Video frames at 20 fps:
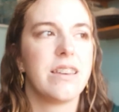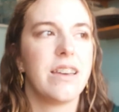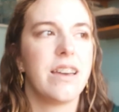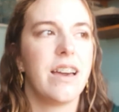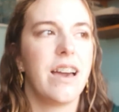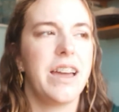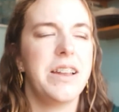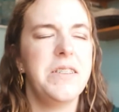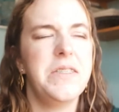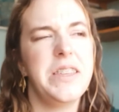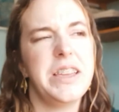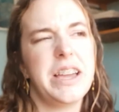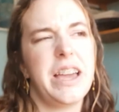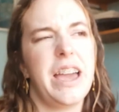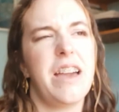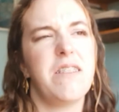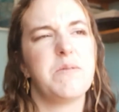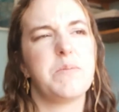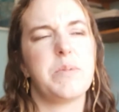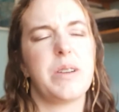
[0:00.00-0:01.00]
I don't think I
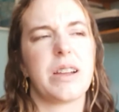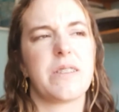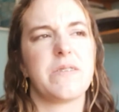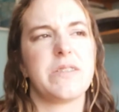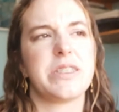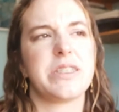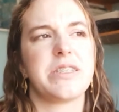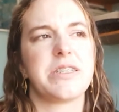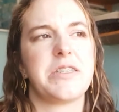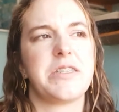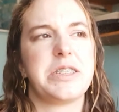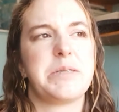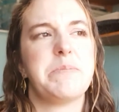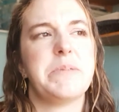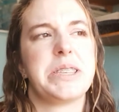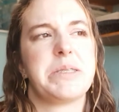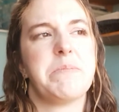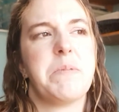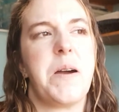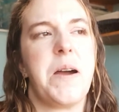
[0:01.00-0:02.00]
have breakfast on
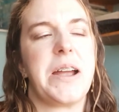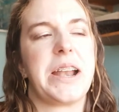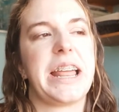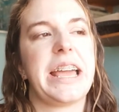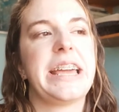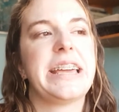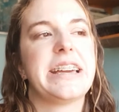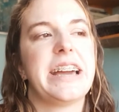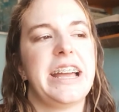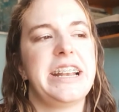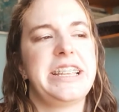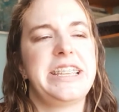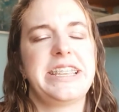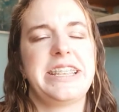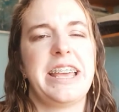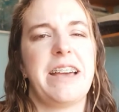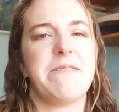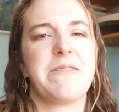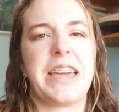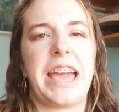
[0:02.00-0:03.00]
Christmas morning. I
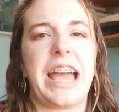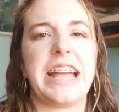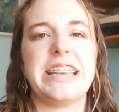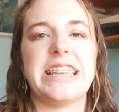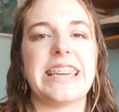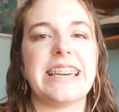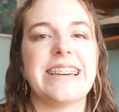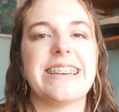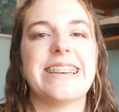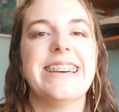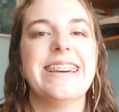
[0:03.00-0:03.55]
just have candy.